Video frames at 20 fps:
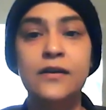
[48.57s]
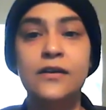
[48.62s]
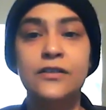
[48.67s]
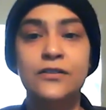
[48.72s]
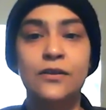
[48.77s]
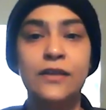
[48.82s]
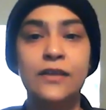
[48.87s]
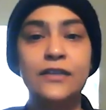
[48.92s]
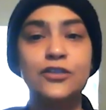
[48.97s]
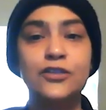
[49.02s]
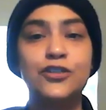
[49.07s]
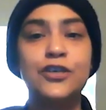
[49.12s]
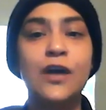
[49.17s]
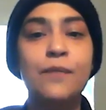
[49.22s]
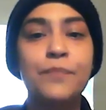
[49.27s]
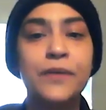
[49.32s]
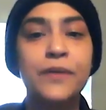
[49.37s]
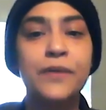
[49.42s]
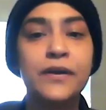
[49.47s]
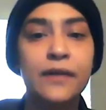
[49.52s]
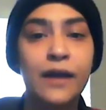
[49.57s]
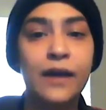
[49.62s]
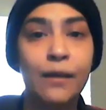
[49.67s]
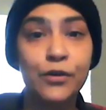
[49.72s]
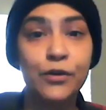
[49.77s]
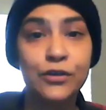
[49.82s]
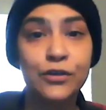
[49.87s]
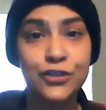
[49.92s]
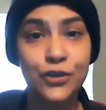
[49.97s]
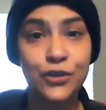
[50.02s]
So let's jump in, and I'm
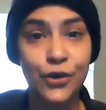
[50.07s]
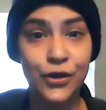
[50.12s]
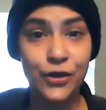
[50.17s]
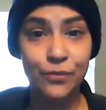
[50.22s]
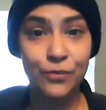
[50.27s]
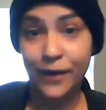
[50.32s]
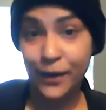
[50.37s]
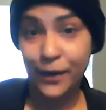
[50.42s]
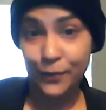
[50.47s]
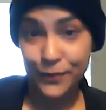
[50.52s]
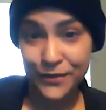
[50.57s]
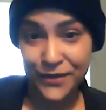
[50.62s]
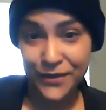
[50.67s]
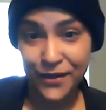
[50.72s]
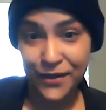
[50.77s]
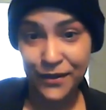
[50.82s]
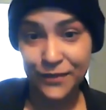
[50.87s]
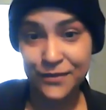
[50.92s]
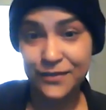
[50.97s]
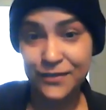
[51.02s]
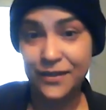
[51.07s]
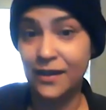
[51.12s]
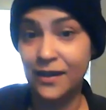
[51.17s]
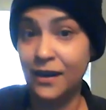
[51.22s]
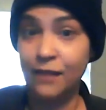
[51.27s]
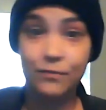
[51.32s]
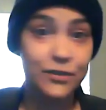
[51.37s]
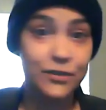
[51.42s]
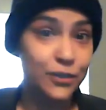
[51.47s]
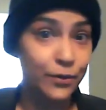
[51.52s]
going to show you my results. And
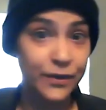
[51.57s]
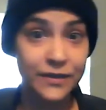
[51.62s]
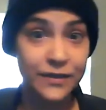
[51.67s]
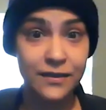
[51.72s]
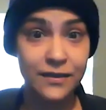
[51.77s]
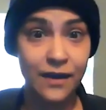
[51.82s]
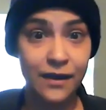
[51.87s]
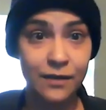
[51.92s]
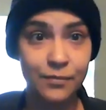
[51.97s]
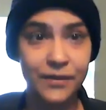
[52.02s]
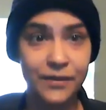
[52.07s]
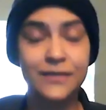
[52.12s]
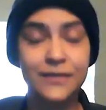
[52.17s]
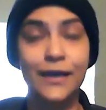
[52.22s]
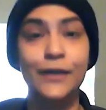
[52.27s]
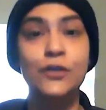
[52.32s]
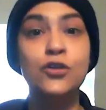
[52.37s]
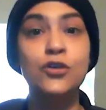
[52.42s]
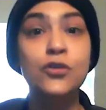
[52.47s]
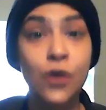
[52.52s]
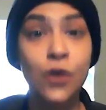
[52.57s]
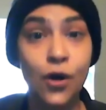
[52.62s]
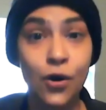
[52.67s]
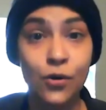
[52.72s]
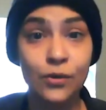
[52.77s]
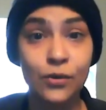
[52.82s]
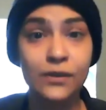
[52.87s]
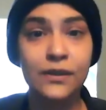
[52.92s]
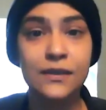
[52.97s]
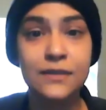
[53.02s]
I'm so excited because I
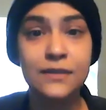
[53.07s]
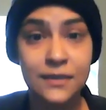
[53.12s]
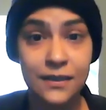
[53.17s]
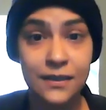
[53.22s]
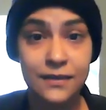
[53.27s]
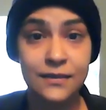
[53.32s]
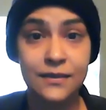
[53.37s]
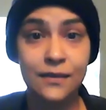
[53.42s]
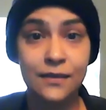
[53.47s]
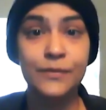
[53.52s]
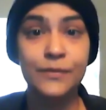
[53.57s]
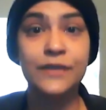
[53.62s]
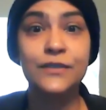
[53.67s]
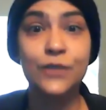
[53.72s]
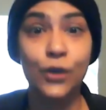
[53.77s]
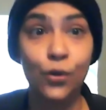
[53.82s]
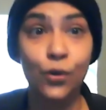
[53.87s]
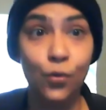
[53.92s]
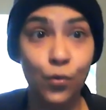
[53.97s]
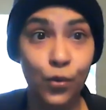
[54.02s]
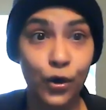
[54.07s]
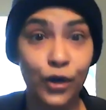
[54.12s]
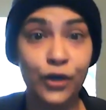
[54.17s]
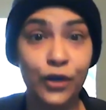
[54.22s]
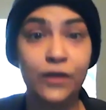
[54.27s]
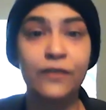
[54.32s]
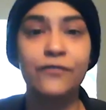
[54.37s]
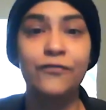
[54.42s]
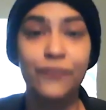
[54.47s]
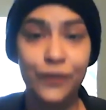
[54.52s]
know this system is going to work
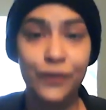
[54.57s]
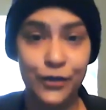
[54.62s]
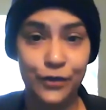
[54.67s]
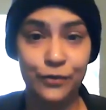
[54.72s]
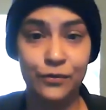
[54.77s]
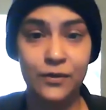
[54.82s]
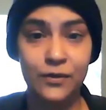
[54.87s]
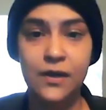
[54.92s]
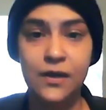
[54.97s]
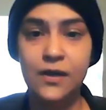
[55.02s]
for you.